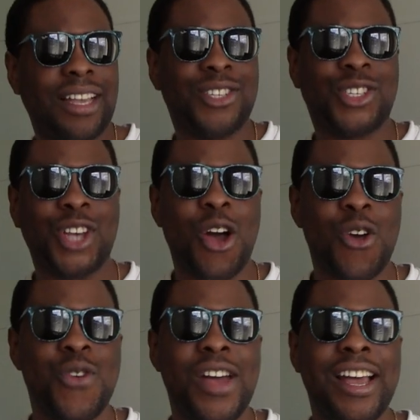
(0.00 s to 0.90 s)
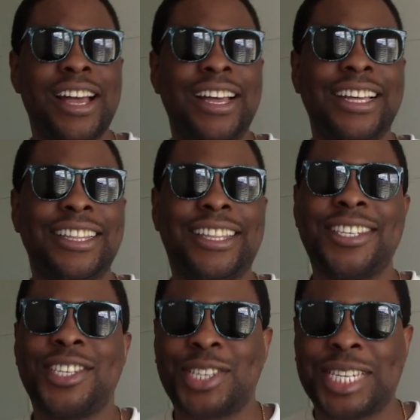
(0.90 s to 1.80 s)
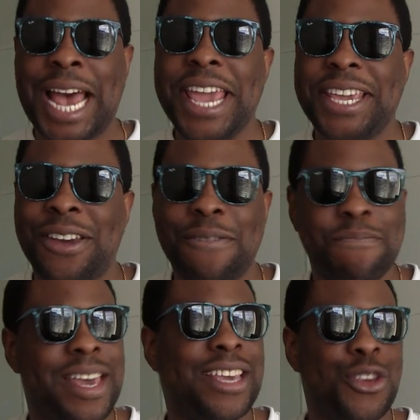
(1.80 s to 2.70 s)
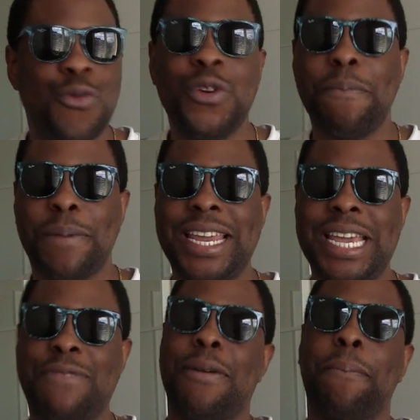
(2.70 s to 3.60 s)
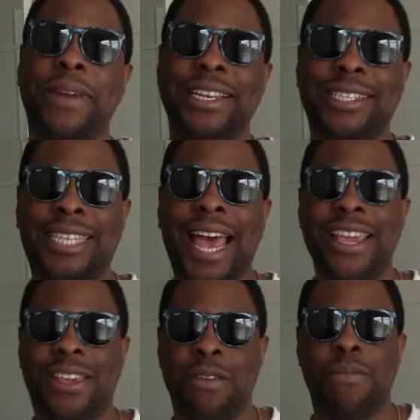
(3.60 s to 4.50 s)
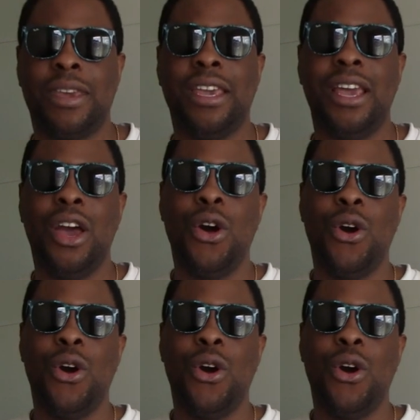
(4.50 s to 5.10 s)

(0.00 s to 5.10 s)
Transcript: So, this has taken me, you wouldn't believe it, but it's taken me